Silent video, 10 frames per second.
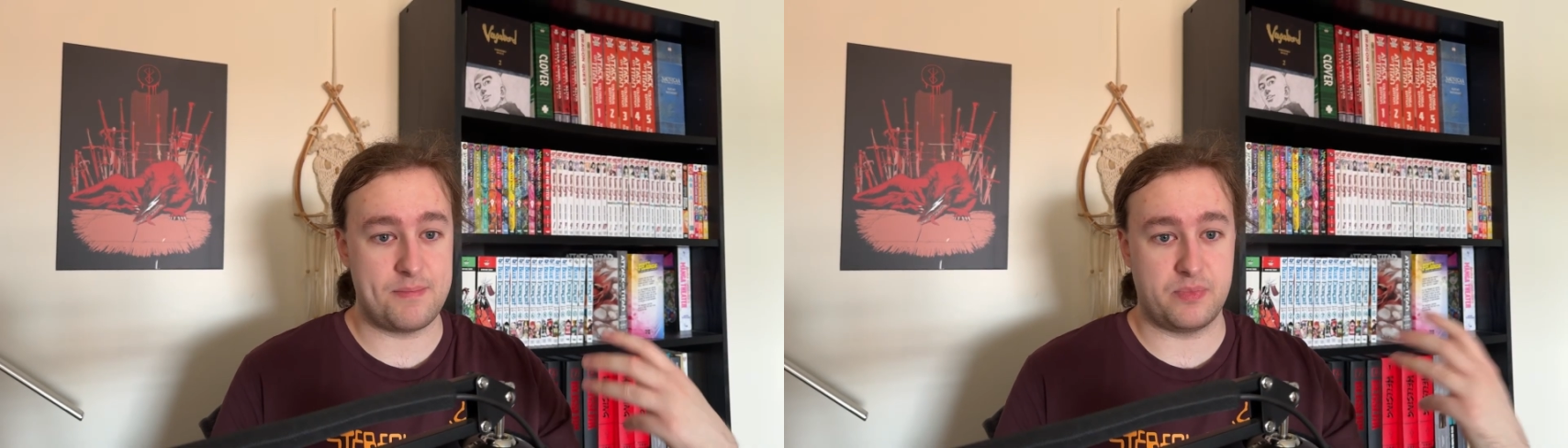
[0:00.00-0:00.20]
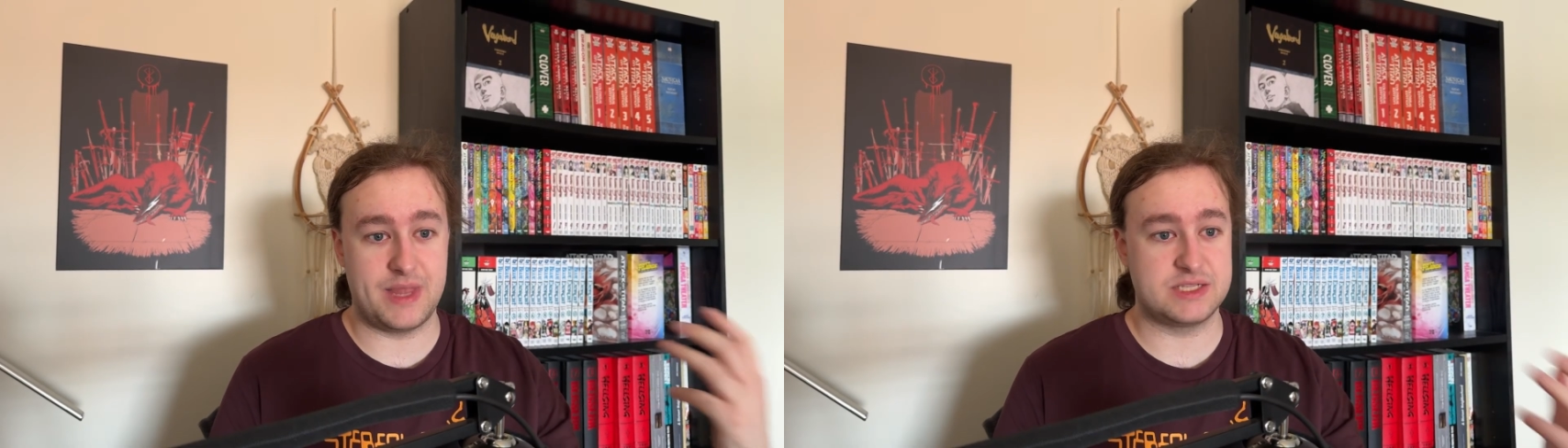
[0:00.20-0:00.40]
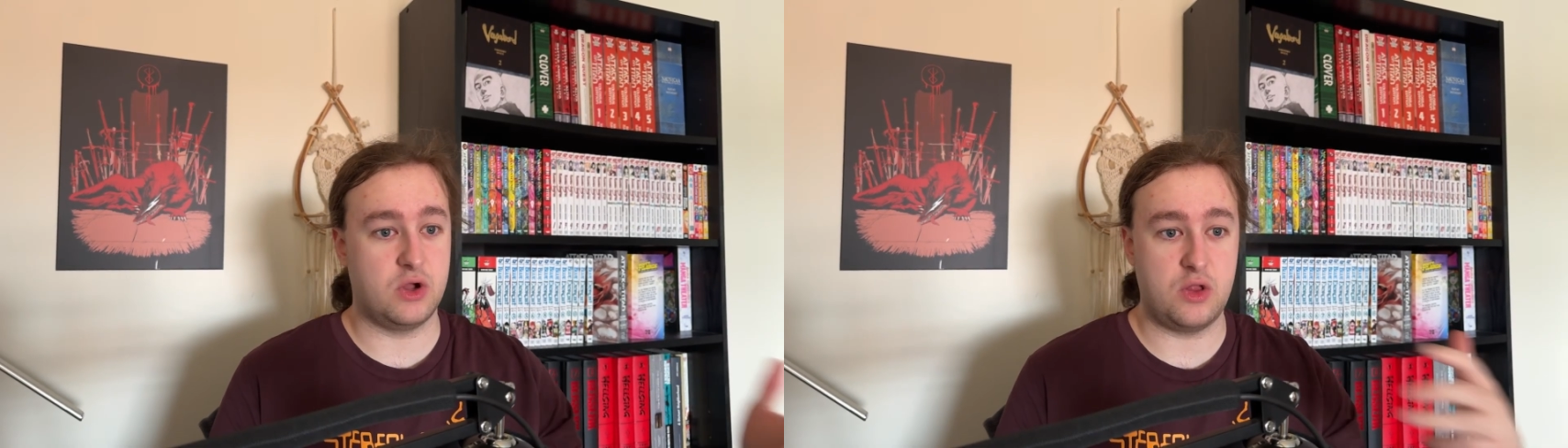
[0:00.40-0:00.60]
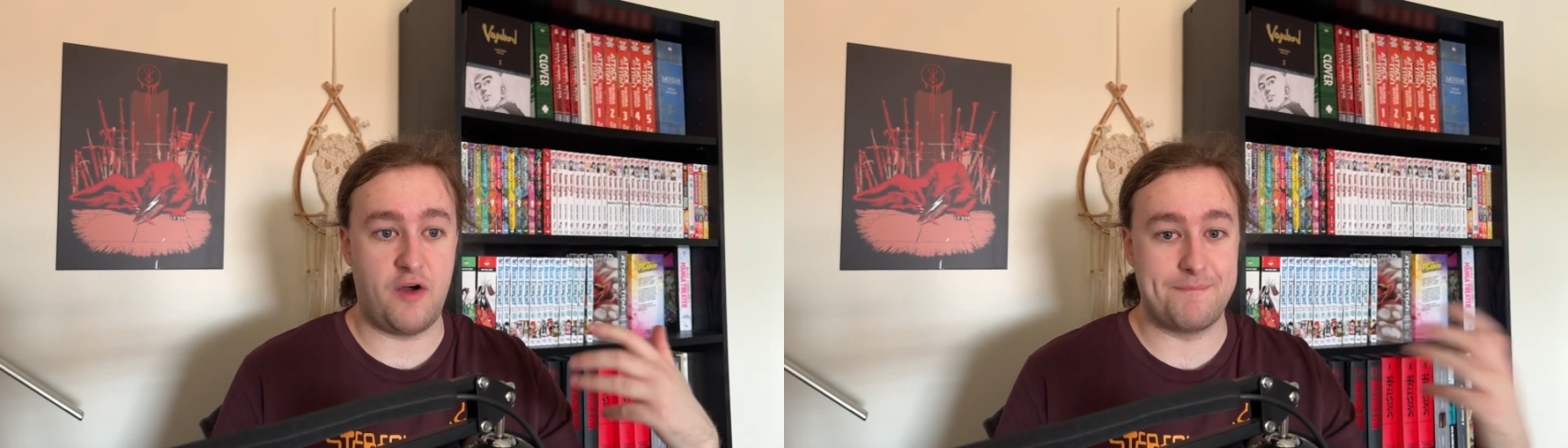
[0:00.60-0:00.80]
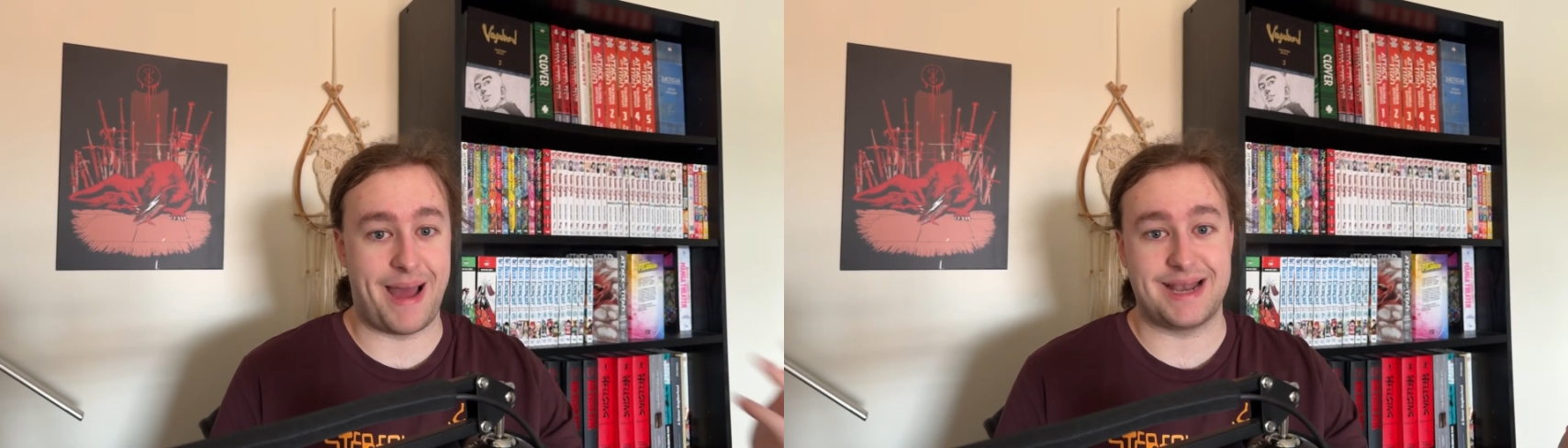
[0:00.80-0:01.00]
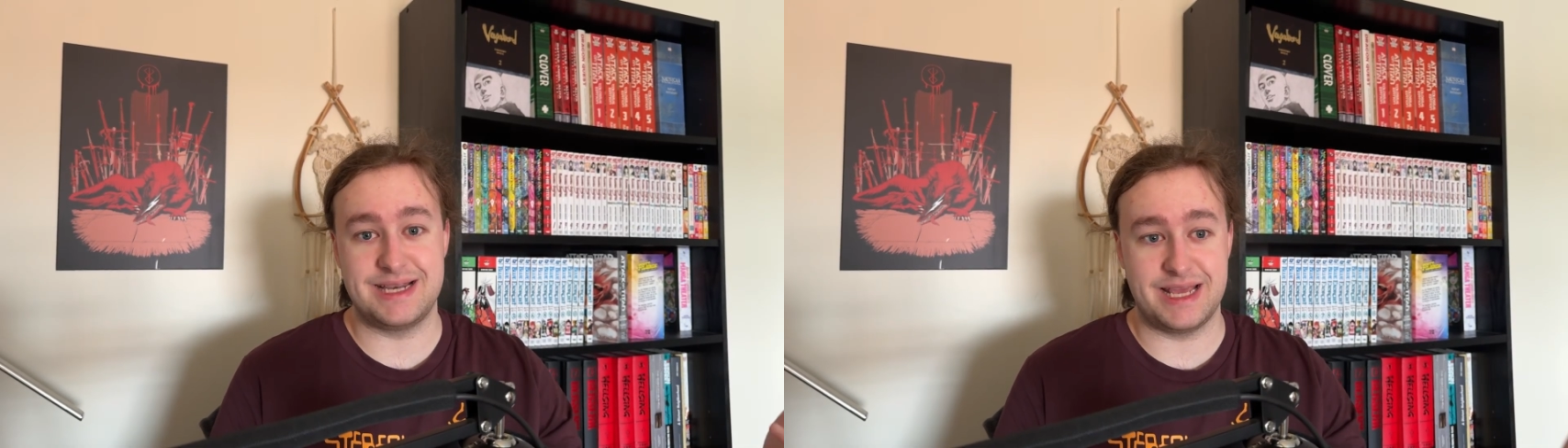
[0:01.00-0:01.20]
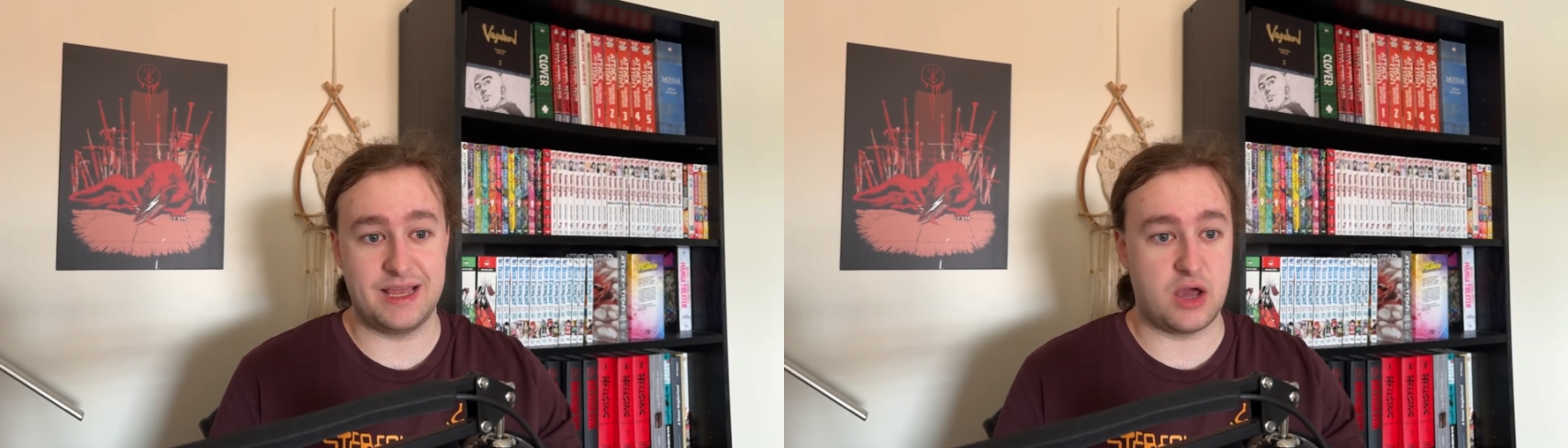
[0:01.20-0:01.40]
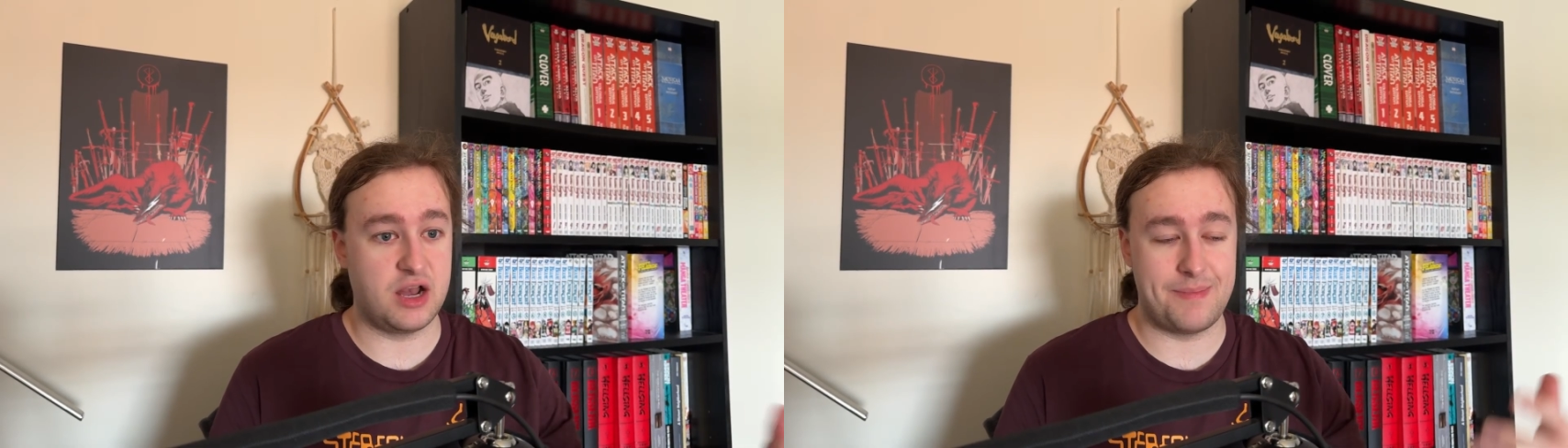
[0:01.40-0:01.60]
there's not a lot of banding,
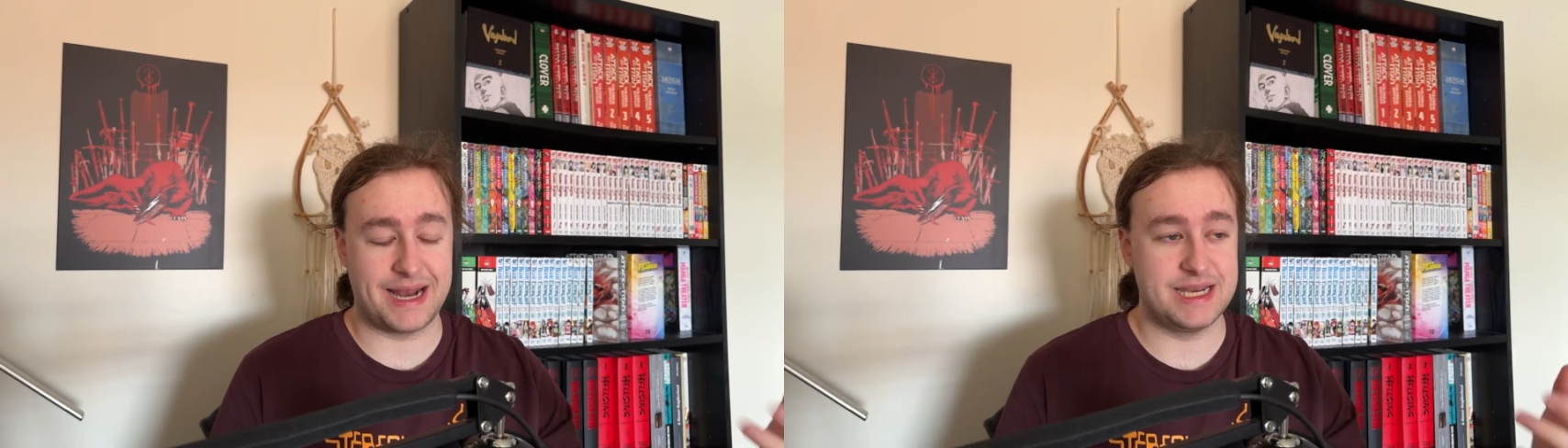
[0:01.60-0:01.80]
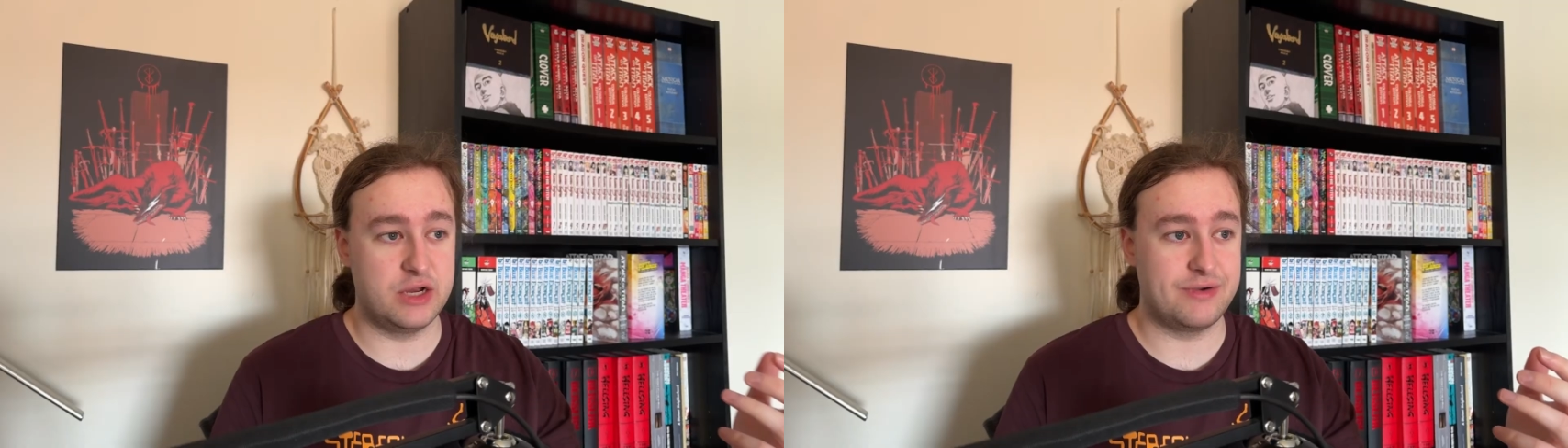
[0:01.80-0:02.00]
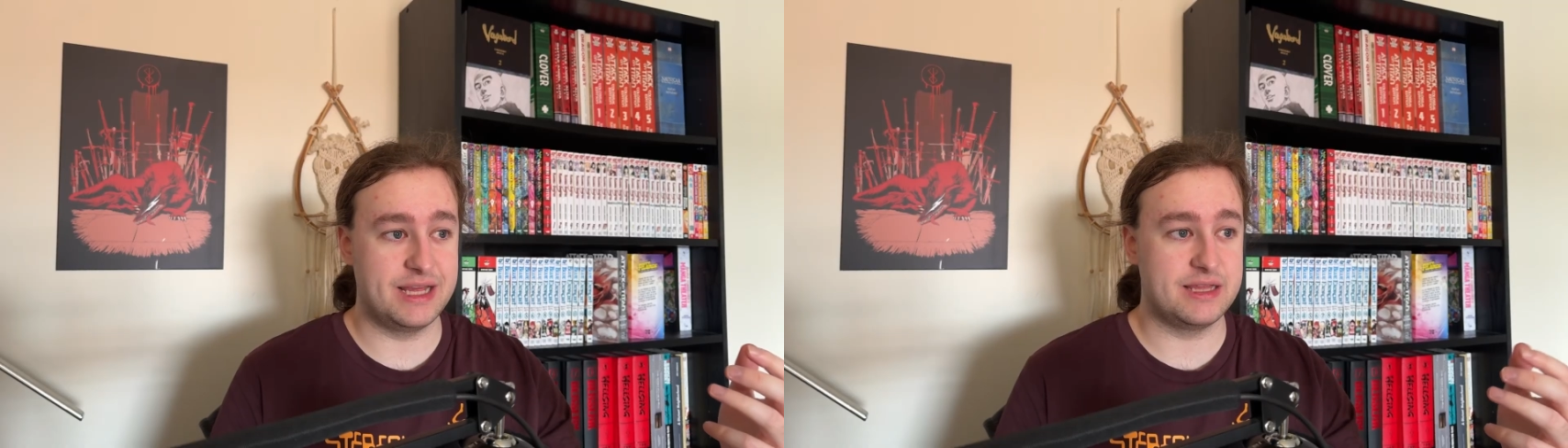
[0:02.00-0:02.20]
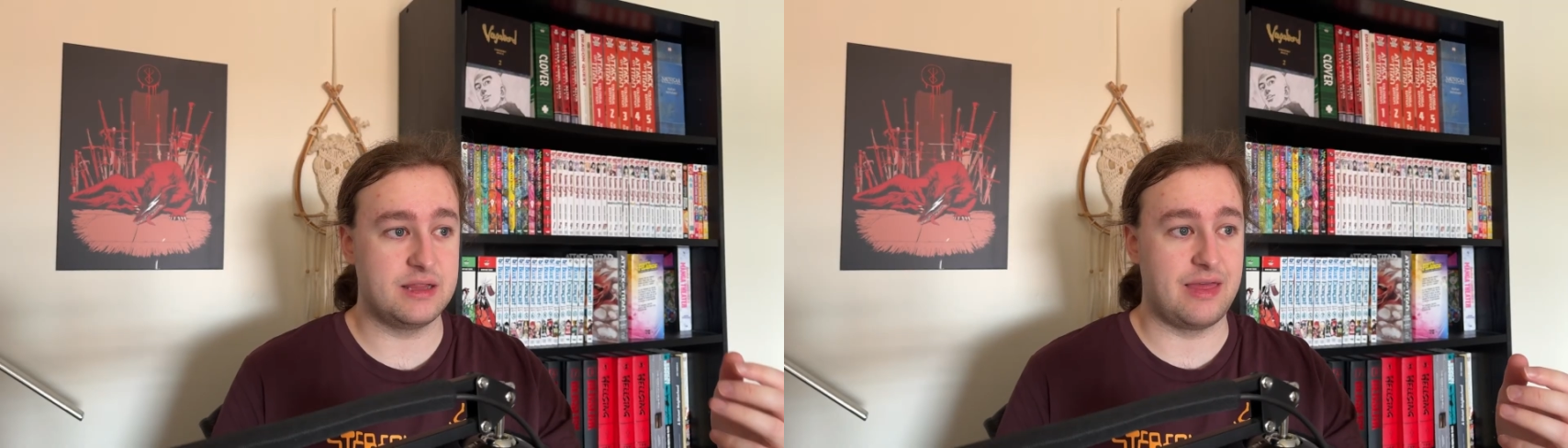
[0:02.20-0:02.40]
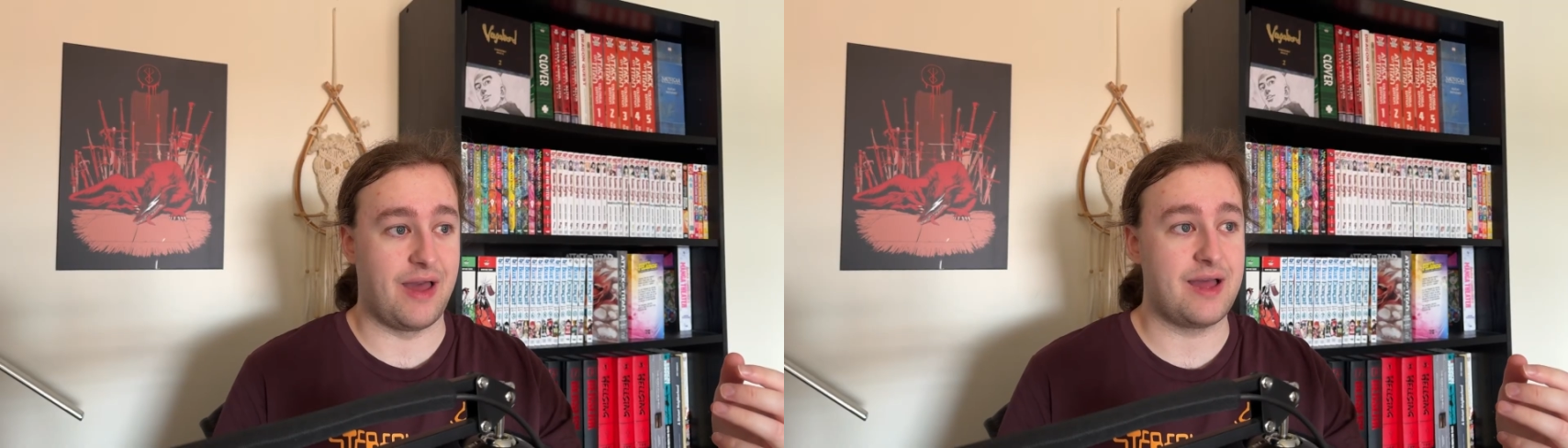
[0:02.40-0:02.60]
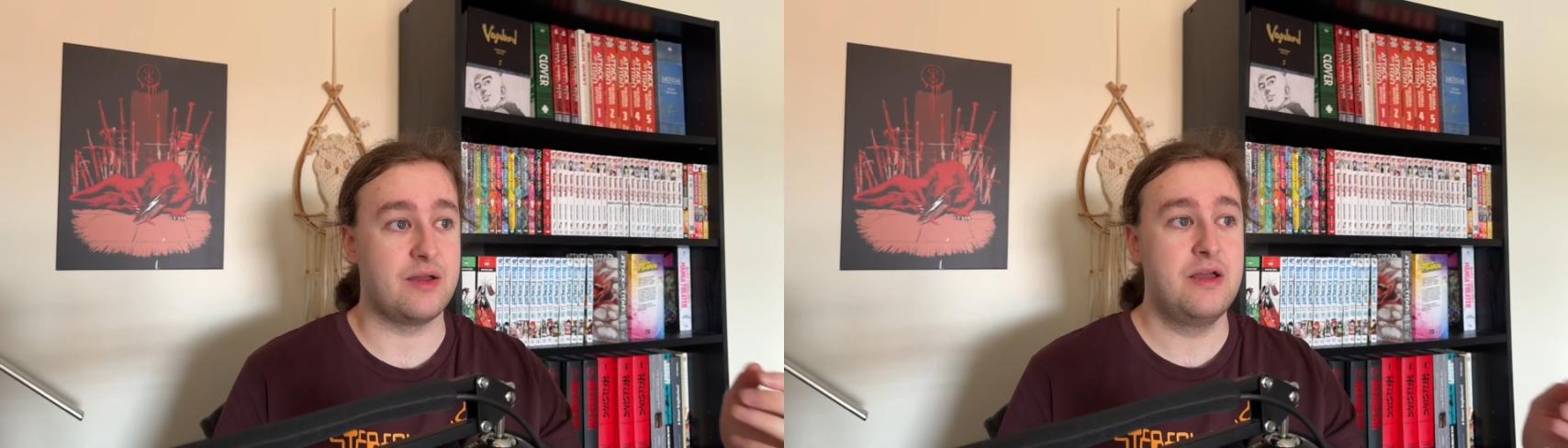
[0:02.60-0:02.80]
color banding, or anything like that,